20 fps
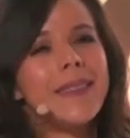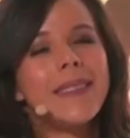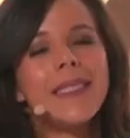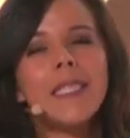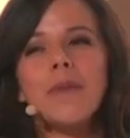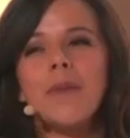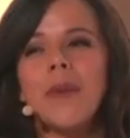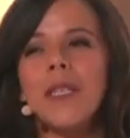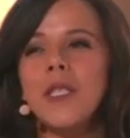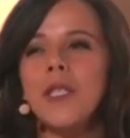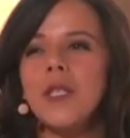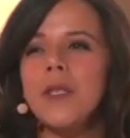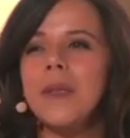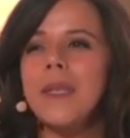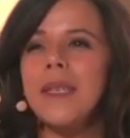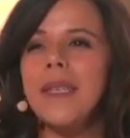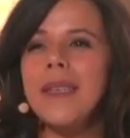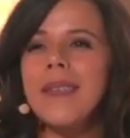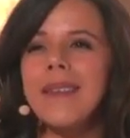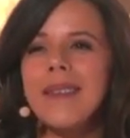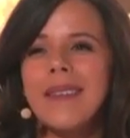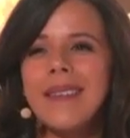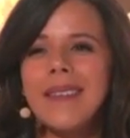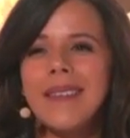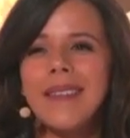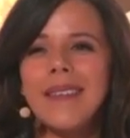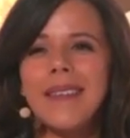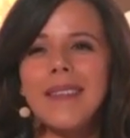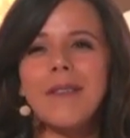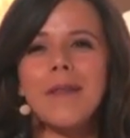especially
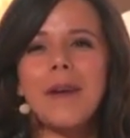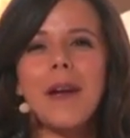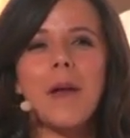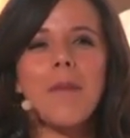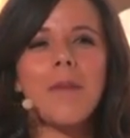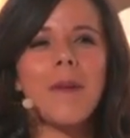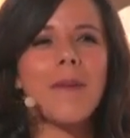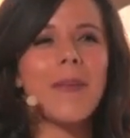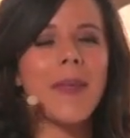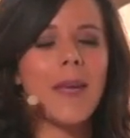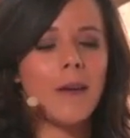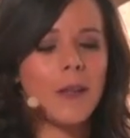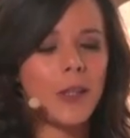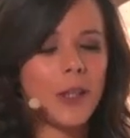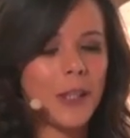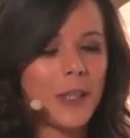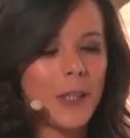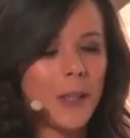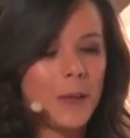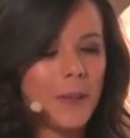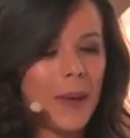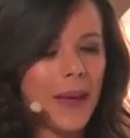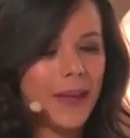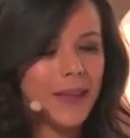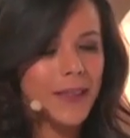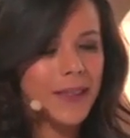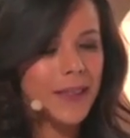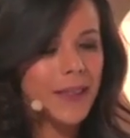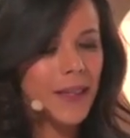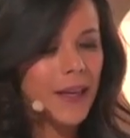in the realm of the ocean
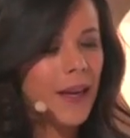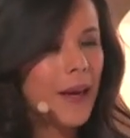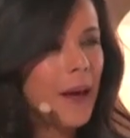space,